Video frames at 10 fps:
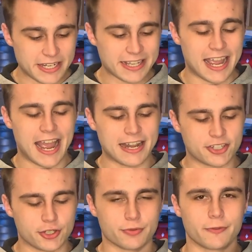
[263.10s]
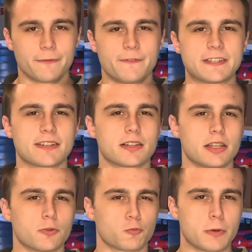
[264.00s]
I had to
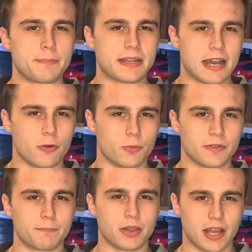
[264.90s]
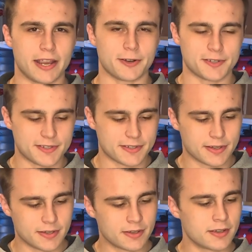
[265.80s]
physically rip it out with pliers
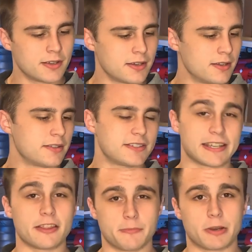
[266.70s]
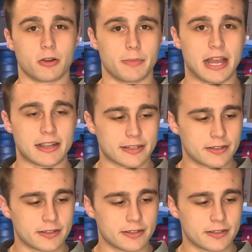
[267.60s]
to get the barrel back.